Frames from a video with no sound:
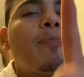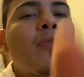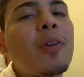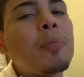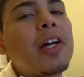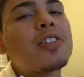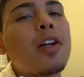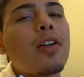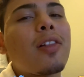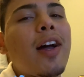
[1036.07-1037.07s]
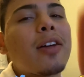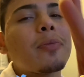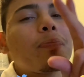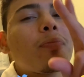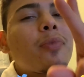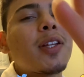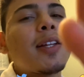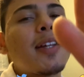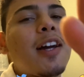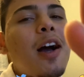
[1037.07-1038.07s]
Make sure you like,
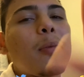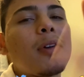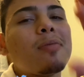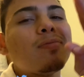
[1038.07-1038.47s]
comment,